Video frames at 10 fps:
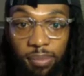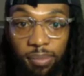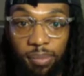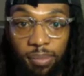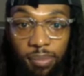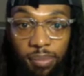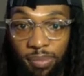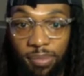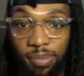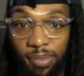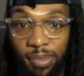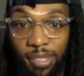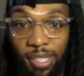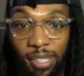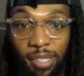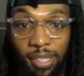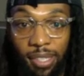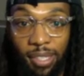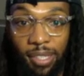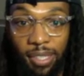
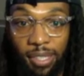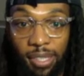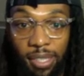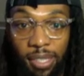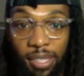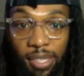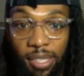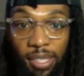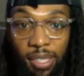No words are spoken by the person on screen.